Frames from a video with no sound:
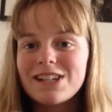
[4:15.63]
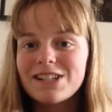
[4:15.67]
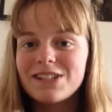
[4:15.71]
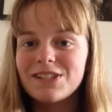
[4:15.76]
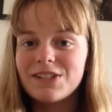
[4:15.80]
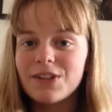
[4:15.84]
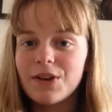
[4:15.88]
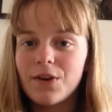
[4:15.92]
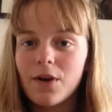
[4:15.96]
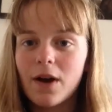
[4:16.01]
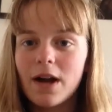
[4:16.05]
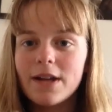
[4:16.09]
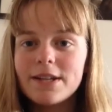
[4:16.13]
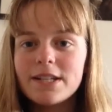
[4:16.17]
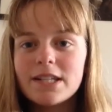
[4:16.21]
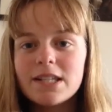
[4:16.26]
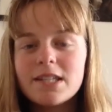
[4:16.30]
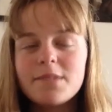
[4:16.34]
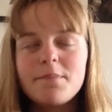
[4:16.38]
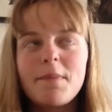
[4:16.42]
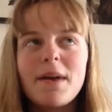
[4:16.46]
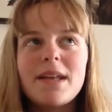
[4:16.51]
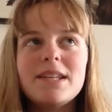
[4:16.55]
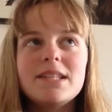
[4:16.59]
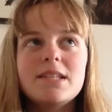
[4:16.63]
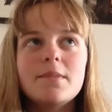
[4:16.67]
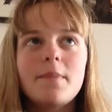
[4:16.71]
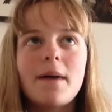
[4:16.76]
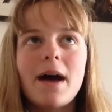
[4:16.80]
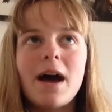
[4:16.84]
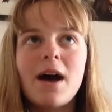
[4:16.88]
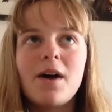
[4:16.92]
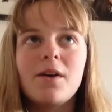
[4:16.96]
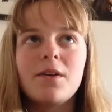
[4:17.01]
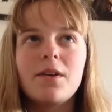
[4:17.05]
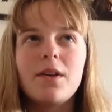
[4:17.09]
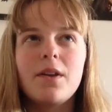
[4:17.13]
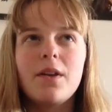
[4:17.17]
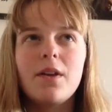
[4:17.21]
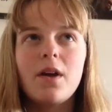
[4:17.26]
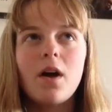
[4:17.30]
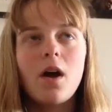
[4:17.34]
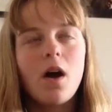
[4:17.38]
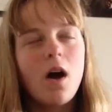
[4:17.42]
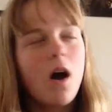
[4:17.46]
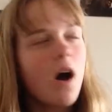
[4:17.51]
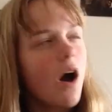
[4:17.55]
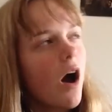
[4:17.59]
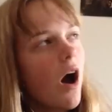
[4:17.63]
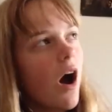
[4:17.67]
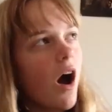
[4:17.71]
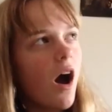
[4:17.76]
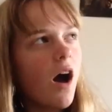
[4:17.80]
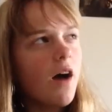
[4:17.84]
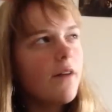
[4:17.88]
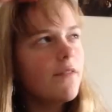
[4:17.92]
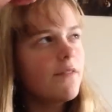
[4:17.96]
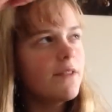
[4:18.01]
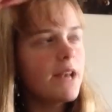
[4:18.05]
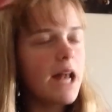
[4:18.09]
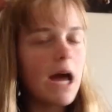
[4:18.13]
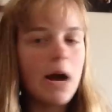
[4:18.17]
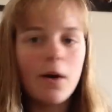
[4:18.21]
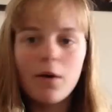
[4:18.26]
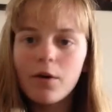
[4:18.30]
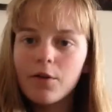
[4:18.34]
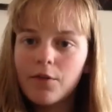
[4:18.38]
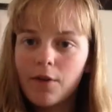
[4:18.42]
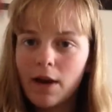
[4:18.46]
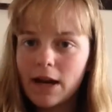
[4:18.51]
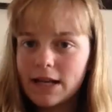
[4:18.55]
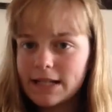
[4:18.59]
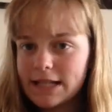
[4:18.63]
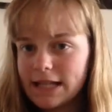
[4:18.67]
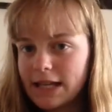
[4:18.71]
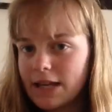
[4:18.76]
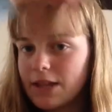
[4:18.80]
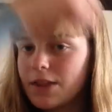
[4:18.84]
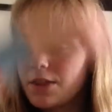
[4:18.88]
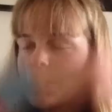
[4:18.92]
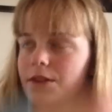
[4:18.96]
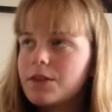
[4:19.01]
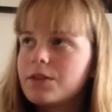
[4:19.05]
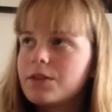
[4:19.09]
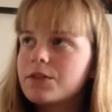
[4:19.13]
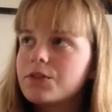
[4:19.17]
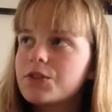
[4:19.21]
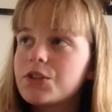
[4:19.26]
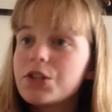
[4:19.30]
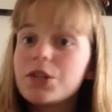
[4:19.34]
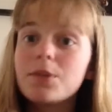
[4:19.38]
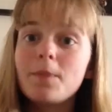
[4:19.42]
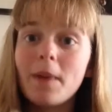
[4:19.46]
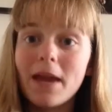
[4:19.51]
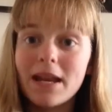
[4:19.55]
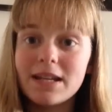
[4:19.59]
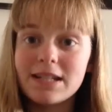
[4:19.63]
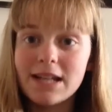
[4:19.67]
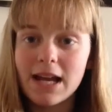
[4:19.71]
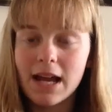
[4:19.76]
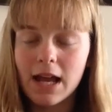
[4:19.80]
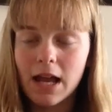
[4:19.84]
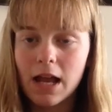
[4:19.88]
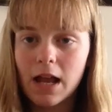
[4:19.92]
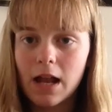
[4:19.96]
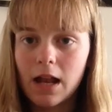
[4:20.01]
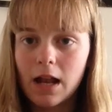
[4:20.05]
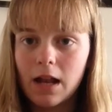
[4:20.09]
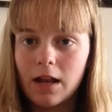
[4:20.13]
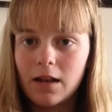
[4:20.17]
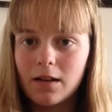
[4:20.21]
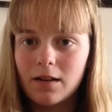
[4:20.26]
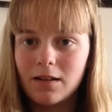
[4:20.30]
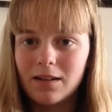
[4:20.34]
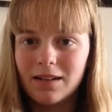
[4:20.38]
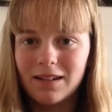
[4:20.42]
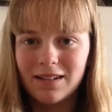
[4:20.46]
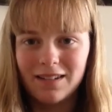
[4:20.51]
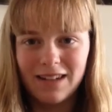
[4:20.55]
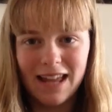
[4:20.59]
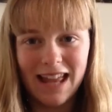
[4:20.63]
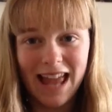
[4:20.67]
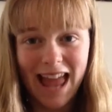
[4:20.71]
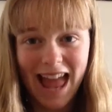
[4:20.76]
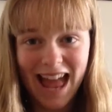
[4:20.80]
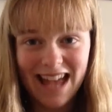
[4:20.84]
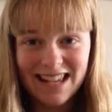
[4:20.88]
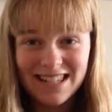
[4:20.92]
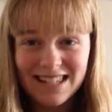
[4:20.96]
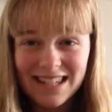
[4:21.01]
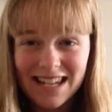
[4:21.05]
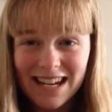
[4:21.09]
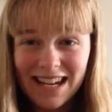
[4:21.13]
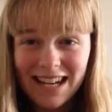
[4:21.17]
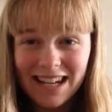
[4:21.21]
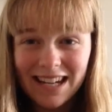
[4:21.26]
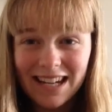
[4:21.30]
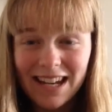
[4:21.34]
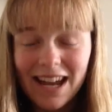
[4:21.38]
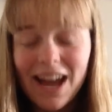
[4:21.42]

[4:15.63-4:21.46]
So I just spent about half an hour writing a 2-page essay.